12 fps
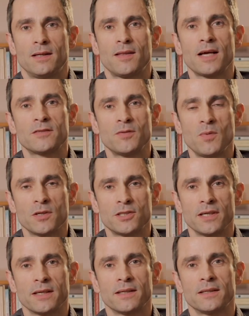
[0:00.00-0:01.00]
Thanks for
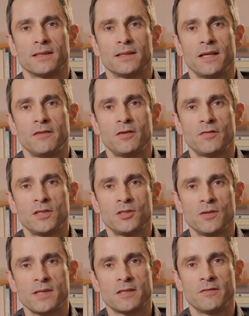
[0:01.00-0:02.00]
watching. If you've
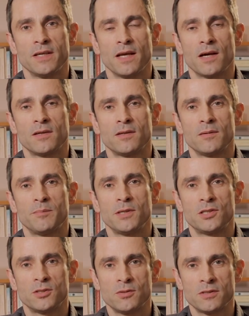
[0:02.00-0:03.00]
enjoyed this video, be
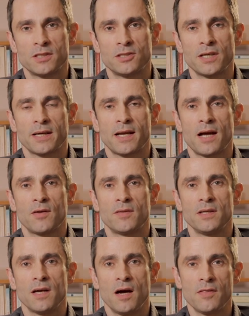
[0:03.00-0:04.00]
sure to check out
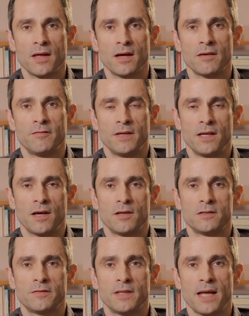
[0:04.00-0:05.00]
the other
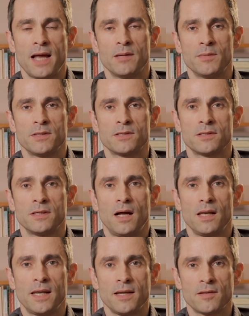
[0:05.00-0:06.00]
videos for the elements.
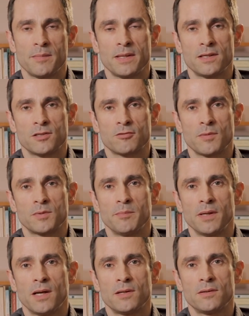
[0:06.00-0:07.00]
I'll link them in the description
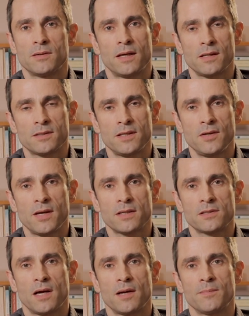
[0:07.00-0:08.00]
below, and I'll see you
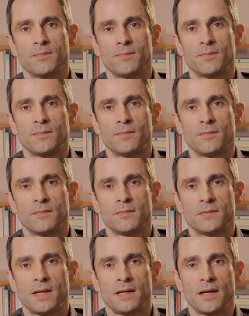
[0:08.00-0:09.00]
next time.
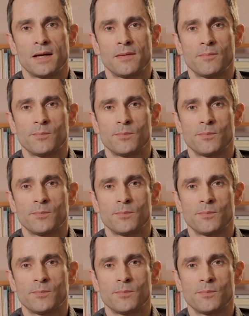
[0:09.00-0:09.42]
Take care.